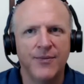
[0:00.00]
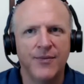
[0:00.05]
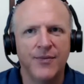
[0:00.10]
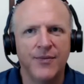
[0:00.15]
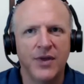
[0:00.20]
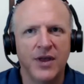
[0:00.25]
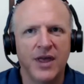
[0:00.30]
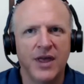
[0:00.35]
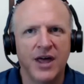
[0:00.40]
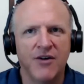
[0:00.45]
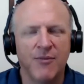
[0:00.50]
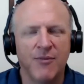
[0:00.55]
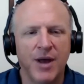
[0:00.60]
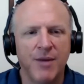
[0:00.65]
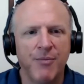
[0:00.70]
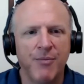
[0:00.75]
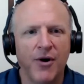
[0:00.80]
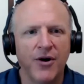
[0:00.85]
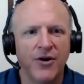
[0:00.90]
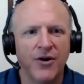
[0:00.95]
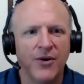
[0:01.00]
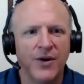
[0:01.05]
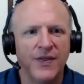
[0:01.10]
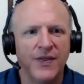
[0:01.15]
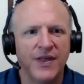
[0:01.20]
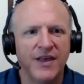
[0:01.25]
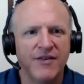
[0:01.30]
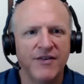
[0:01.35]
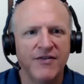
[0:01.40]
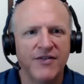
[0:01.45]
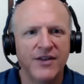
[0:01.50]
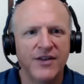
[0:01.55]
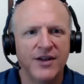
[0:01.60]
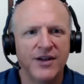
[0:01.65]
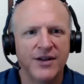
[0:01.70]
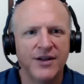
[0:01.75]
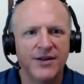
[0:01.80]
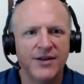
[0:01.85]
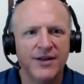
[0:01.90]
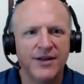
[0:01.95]
kind of my partner in this,
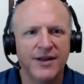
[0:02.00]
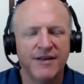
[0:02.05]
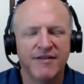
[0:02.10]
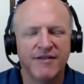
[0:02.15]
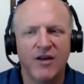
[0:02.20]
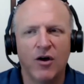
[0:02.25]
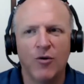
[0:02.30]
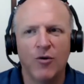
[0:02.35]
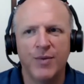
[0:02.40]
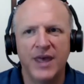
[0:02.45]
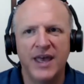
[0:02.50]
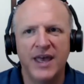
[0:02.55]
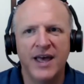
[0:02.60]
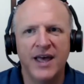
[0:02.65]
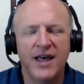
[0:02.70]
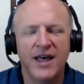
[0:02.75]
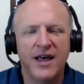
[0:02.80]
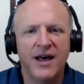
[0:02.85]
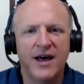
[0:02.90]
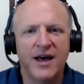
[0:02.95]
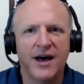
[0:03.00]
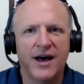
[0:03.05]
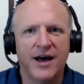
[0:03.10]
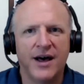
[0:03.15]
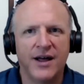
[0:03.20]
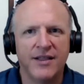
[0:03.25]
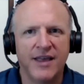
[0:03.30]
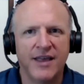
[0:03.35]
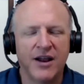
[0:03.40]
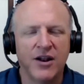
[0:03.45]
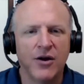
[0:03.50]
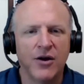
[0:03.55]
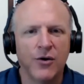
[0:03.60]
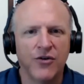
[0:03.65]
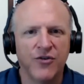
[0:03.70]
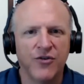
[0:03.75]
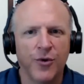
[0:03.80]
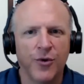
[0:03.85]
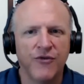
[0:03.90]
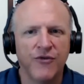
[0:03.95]
the Selby, technical
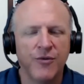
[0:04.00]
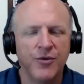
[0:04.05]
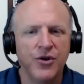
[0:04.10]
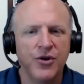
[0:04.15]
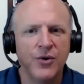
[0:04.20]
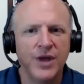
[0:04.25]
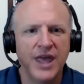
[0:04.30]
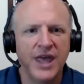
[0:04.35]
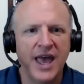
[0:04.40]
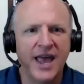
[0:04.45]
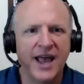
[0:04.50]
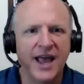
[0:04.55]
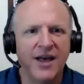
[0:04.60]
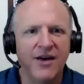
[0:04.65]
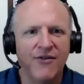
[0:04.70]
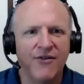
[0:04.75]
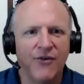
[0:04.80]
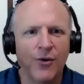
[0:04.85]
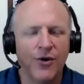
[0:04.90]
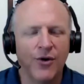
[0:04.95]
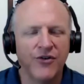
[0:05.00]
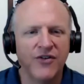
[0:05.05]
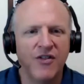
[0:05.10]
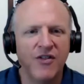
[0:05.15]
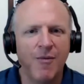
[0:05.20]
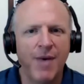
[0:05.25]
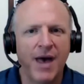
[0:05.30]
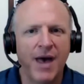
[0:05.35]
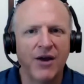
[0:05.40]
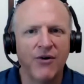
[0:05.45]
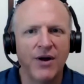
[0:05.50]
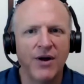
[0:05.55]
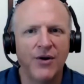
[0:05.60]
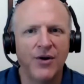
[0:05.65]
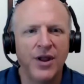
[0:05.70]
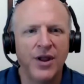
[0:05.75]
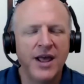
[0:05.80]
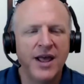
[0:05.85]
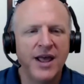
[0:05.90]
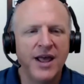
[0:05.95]
support from Tua Yang, of course, in the background,
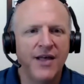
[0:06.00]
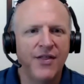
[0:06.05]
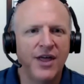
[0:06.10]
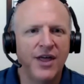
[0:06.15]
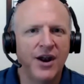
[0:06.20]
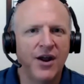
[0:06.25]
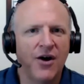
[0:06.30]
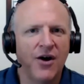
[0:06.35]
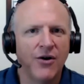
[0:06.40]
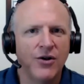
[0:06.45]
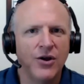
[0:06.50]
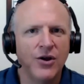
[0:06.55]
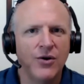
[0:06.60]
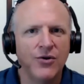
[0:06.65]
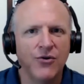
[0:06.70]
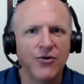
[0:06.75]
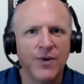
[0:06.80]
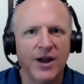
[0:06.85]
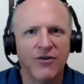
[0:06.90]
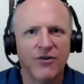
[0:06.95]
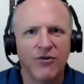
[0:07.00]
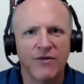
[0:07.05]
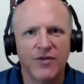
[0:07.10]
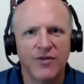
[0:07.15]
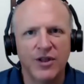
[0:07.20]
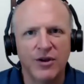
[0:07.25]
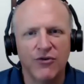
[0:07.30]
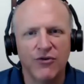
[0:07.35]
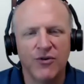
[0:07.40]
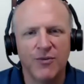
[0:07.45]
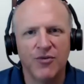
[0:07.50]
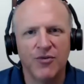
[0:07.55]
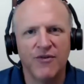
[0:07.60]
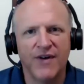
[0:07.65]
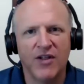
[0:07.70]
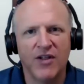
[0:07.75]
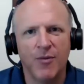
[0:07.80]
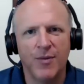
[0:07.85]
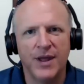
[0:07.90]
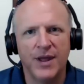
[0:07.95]
and then our new Director of Leadership
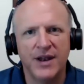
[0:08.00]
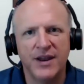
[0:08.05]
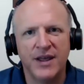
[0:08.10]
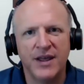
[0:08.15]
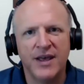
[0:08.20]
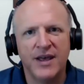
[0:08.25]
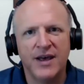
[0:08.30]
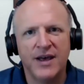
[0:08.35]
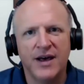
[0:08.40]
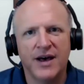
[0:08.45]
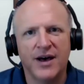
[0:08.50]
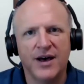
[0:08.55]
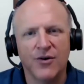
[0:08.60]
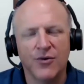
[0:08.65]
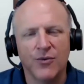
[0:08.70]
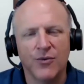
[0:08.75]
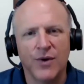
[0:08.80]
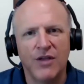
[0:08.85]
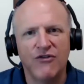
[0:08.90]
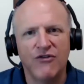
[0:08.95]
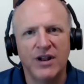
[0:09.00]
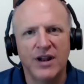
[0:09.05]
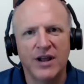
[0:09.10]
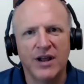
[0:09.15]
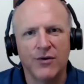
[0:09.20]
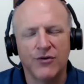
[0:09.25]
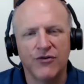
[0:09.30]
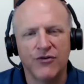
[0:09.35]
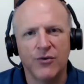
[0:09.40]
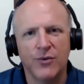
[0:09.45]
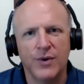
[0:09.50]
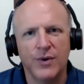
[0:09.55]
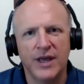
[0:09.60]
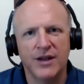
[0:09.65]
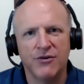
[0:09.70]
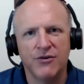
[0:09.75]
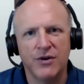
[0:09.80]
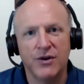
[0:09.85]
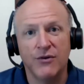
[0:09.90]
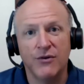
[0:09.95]
Development, Reggie Nichols, who we
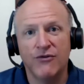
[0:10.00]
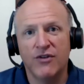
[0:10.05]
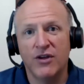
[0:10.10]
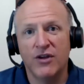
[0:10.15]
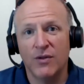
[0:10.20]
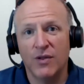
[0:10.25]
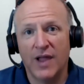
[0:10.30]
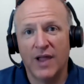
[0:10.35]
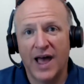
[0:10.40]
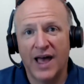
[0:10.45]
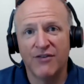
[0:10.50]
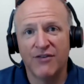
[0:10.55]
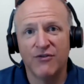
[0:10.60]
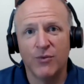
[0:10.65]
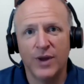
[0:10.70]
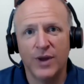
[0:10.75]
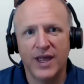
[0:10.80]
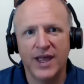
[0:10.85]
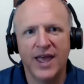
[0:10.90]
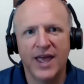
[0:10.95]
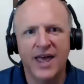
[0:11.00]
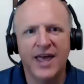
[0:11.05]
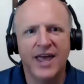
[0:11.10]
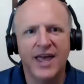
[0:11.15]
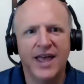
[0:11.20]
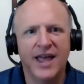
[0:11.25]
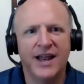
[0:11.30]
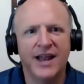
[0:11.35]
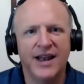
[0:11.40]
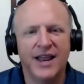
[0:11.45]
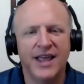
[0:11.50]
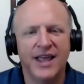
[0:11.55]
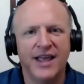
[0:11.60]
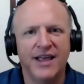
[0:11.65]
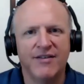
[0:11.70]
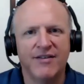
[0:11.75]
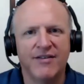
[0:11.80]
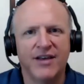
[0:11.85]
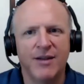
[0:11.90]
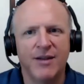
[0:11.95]
introduced to you last week, and
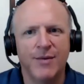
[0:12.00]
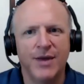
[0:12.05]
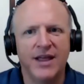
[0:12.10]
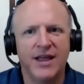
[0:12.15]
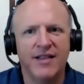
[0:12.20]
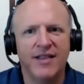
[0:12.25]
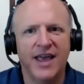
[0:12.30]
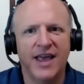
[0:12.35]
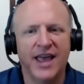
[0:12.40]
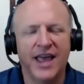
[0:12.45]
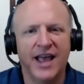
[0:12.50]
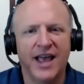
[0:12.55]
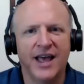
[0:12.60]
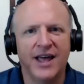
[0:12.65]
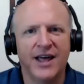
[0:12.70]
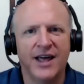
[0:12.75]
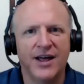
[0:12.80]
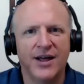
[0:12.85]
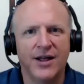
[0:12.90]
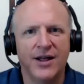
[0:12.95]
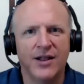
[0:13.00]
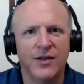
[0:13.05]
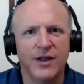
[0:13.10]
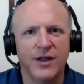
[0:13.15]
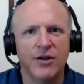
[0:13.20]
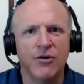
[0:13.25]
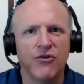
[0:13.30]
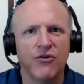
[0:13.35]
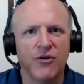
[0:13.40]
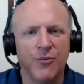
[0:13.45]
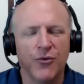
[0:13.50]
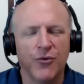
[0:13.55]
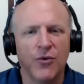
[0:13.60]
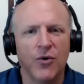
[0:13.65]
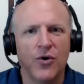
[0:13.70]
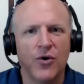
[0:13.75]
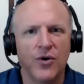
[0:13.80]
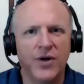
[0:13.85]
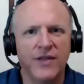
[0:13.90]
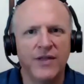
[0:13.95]
he's going to be taking a leadership
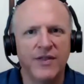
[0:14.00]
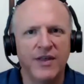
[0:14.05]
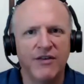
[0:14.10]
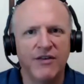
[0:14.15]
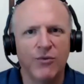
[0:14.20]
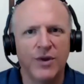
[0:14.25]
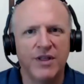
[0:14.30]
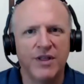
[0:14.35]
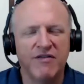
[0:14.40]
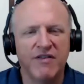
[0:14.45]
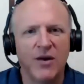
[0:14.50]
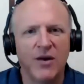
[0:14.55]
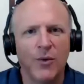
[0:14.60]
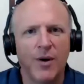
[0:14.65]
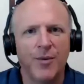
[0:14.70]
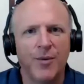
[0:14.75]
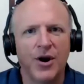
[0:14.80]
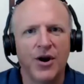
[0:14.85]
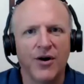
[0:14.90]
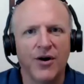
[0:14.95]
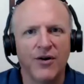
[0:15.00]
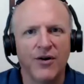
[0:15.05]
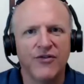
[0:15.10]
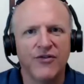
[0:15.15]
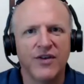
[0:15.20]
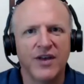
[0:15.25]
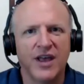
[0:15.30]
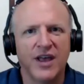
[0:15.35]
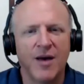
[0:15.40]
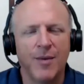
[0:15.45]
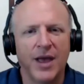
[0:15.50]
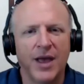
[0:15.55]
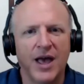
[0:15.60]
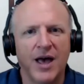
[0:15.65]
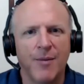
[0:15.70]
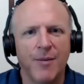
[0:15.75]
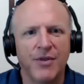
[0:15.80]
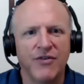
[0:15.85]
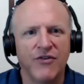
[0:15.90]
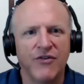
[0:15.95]
role in these Wednesday webinars coming
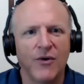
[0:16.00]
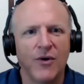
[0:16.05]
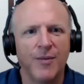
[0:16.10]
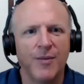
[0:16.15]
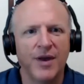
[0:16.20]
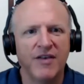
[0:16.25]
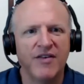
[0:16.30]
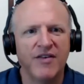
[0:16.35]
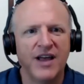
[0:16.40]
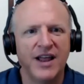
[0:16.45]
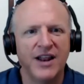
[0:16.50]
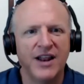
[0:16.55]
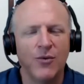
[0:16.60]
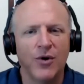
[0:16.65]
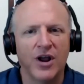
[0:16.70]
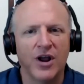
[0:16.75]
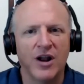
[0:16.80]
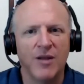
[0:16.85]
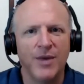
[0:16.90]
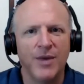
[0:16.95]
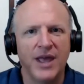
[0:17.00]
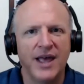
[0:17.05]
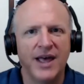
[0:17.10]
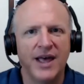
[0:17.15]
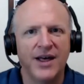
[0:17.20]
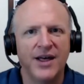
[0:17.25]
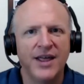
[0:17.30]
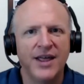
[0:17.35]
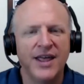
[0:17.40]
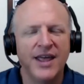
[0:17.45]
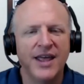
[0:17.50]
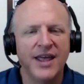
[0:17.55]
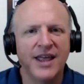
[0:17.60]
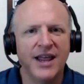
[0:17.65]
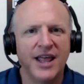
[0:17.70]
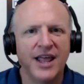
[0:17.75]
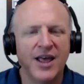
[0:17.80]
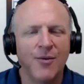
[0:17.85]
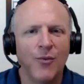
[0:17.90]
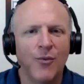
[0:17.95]
up. And so I'm excited. We're going to be
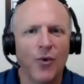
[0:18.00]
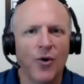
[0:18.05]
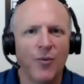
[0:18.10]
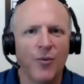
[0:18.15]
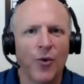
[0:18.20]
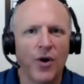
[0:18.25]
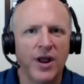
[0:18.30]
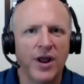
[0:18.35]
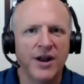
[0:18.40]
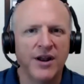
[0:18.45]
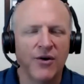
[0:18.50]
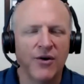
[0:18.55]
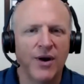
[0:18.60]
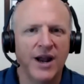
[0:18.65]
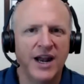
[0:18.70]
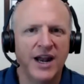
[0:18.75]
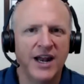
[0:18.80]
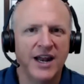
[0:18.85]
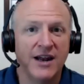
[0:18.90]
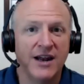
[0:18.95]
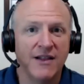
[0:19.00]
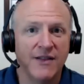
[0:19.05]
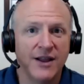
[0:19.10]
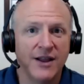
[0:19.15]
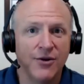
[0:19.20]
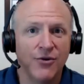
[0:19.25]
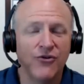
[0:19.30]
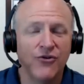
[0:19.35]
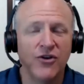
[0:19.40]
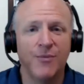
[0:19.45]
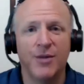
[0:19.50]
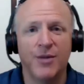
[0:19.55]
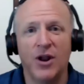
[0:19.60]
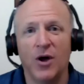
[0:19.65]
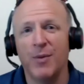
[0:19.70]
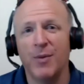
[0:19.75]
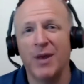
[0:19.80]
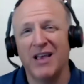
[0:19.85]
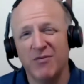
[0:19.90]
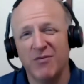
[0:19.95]
getting him more and more integrated into leadership and
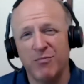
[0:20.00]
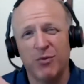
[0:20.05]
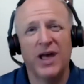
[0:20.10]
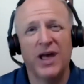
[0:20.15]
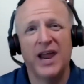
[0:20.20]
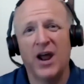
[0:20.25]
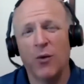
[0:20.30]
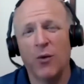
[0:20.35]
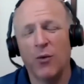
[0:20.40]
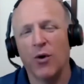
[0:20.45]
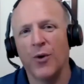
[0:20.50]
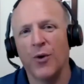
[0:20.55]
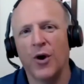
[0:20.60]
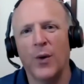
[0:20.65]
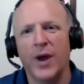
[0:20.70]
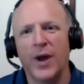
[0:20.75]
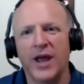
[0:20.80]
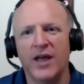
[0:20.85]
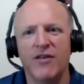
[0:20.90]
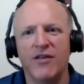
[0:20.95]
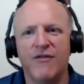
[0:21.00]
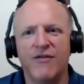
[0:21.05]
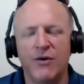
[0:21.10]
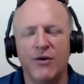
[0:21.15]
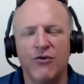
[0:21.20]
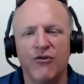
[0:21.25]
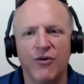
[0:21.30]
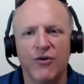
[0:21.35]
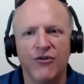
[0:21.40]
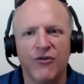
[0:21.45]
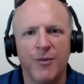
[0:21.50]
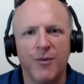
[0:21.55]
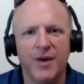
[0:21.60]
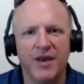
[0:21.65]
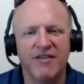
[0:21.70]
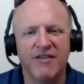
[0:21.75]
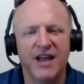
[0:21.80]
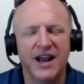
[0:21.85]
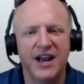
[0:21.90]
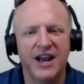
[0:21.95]
helping us plan out where we're going in the future. So I'm
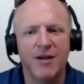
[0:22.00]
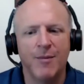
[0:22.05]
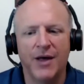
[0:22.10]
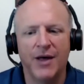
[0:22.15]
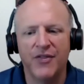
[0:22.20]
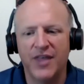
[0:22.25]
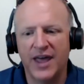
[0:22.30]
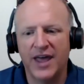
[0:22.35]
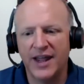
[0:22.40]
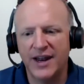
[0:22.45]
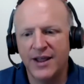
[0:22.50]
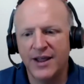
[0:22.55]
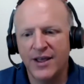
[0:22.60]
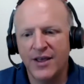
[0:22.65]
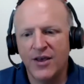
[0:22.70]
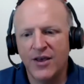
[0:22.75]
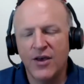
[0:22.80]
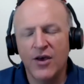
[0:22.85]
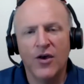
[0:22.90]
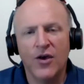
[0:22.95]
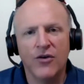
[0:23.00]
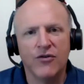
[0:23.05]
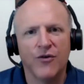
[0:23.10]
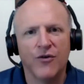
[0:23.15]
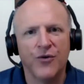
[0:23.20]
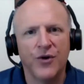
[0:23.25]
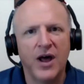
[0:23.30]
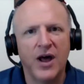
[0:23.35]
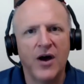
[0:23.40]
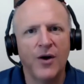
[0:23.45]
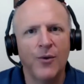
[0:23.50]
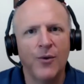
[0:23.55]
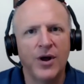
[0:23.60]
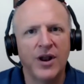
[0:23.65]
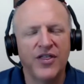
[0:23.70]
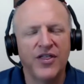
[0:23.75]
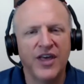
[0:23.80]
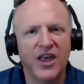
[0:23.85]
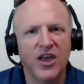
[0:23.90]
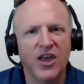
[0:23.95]
excited about that. So for now, I want to
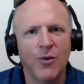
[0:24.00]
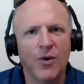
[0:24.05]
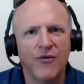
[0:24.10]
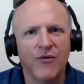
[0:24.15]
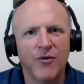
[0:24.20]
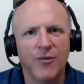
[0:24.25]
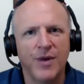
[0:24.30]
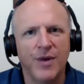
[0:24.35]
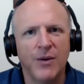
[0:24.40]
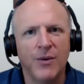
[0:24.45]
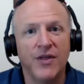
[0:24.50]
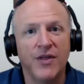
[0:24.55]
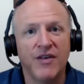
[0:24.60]
thank you all for being with us